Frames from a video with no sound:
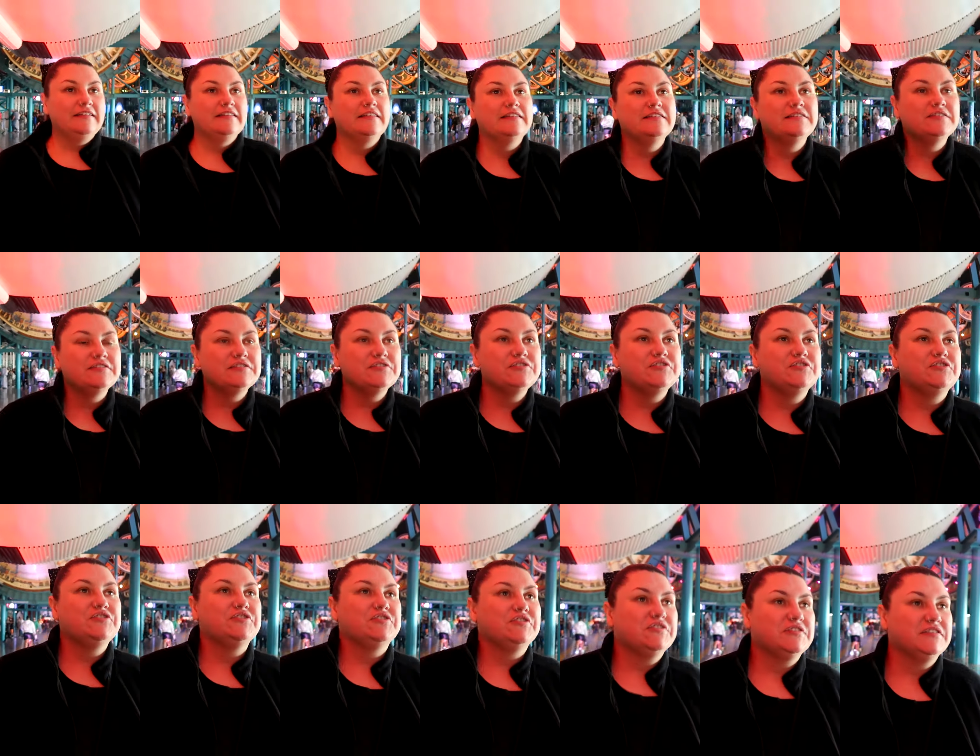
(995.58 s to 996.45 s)
This
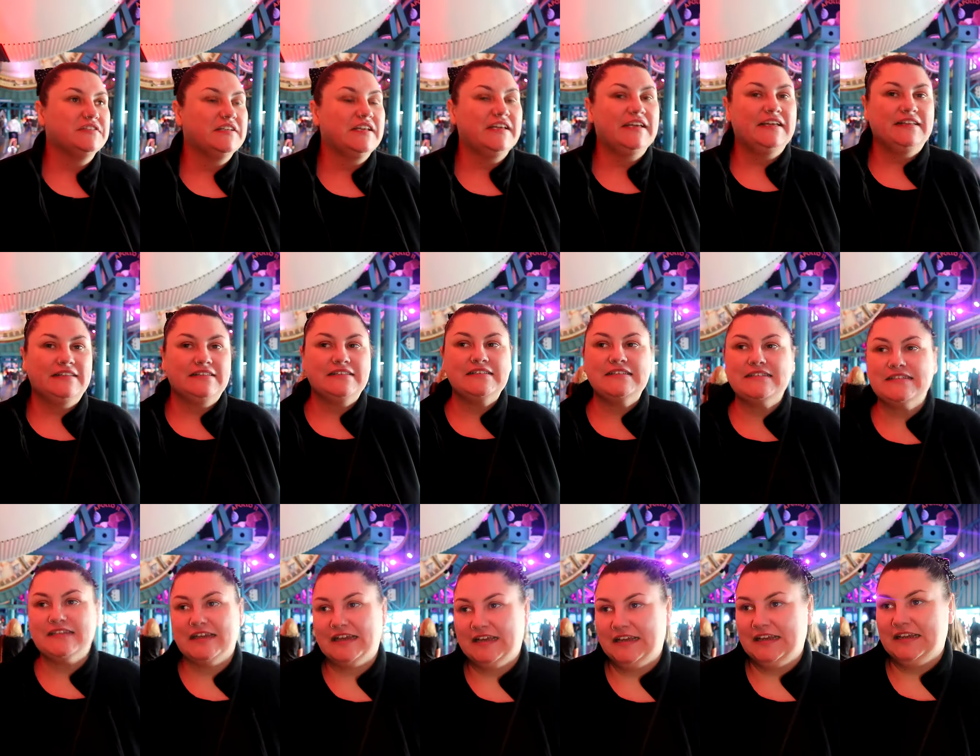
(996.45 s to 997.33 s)
is just
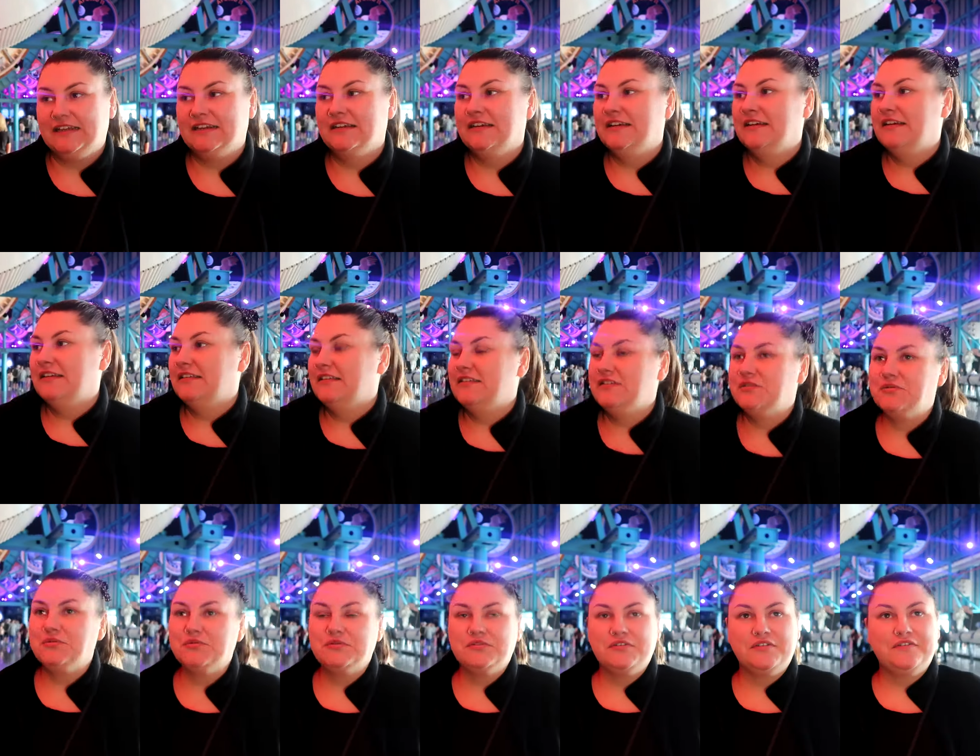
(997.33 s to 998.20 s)
insane.
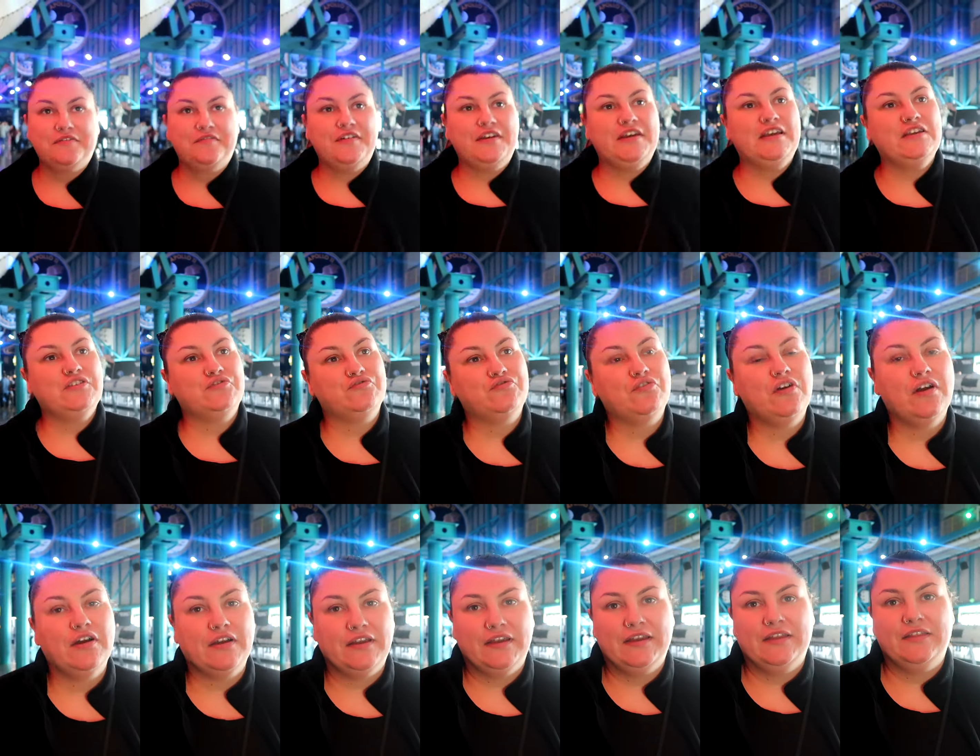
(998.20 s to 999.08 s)
This was the first
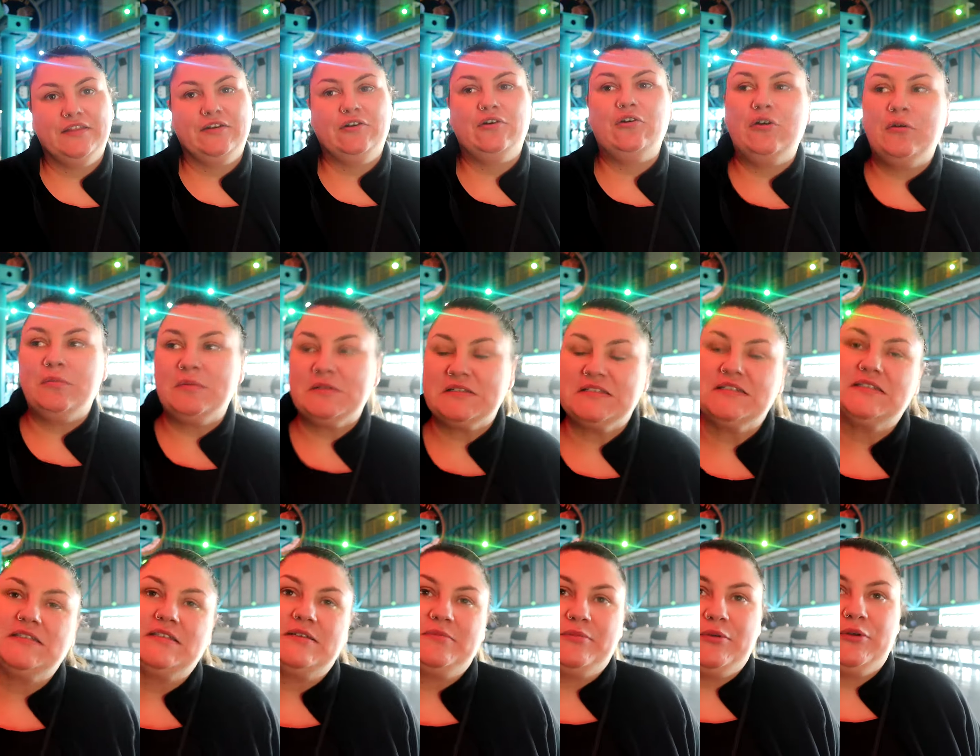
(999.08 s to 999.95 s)
rocket that
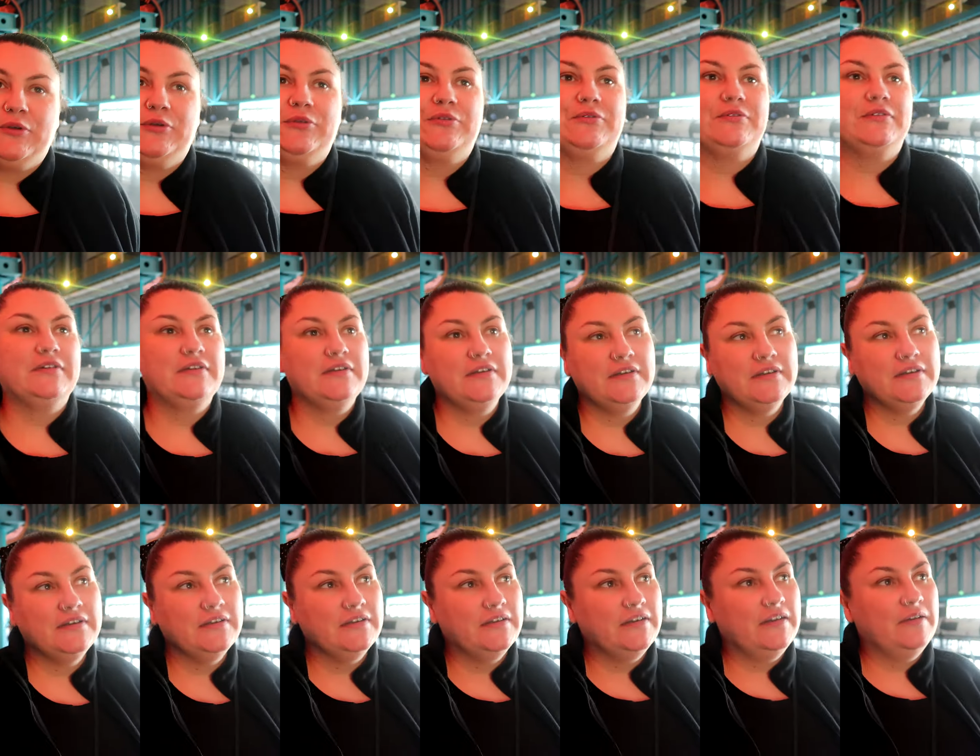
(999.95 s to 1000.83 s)
orbited the moon,
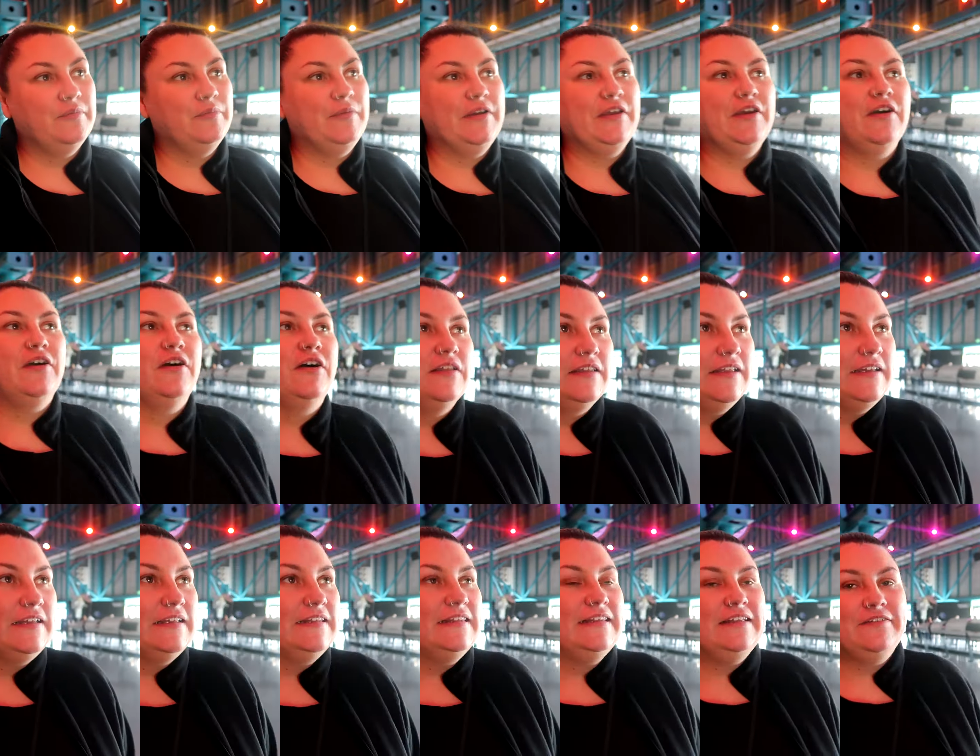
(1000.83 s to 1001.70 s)
and we are
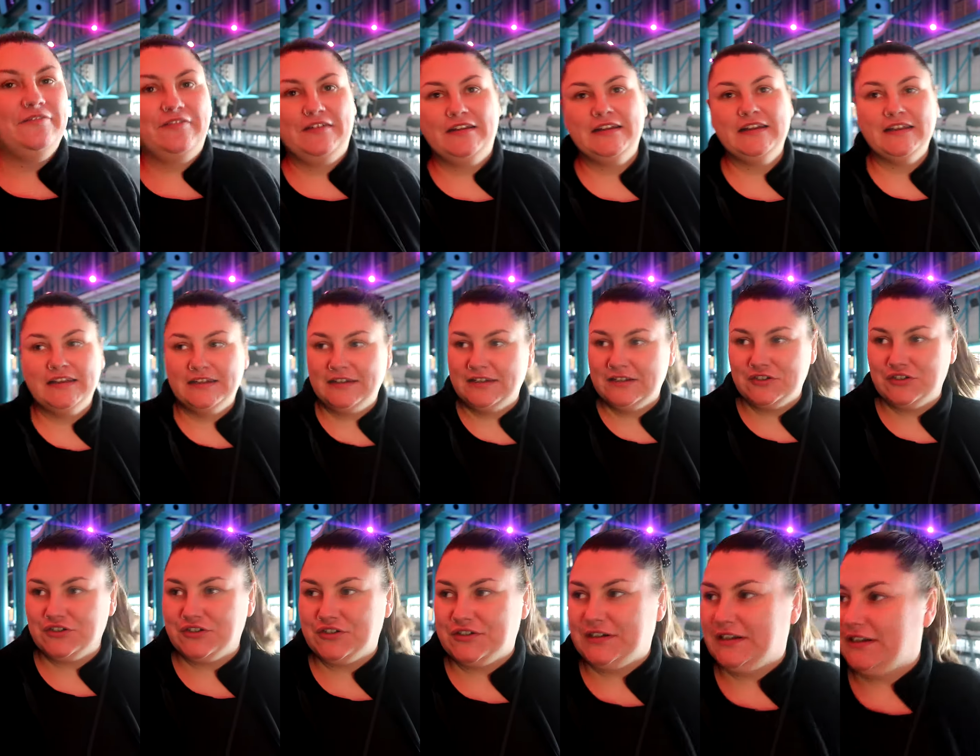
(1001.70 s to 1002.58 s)
like living in
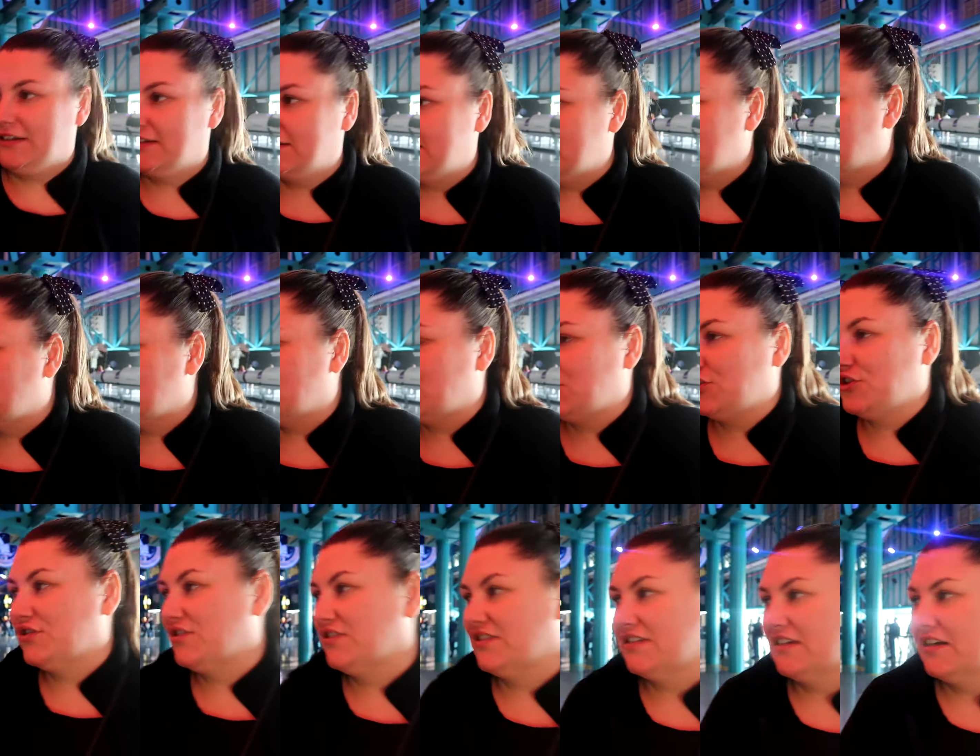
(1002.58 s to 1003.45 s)
history. This is
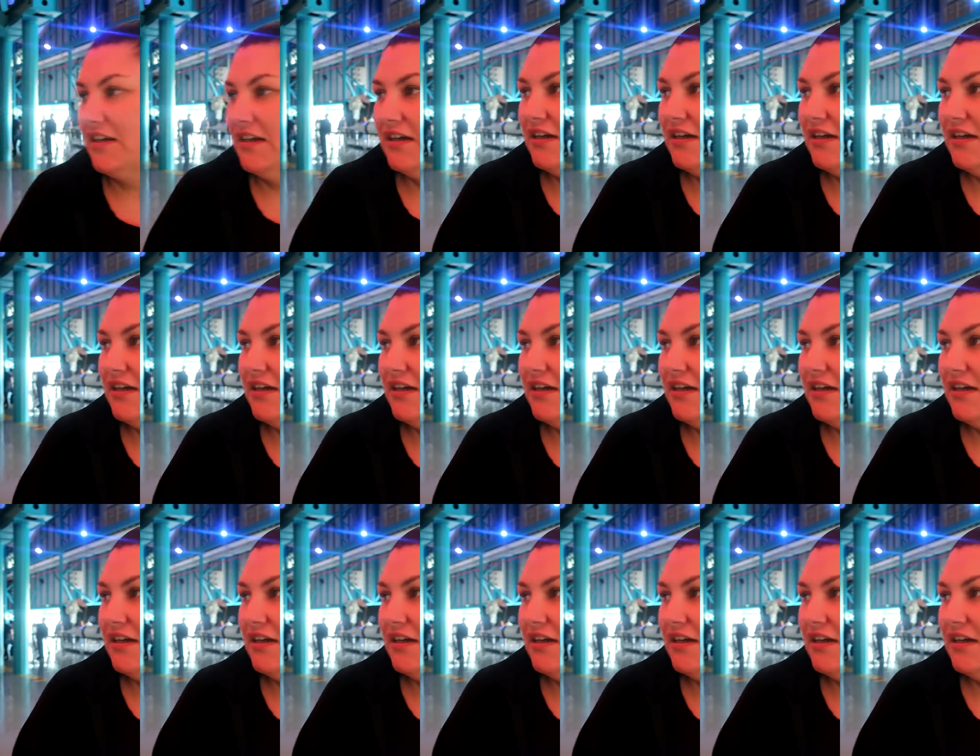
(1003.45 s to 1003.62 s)
just,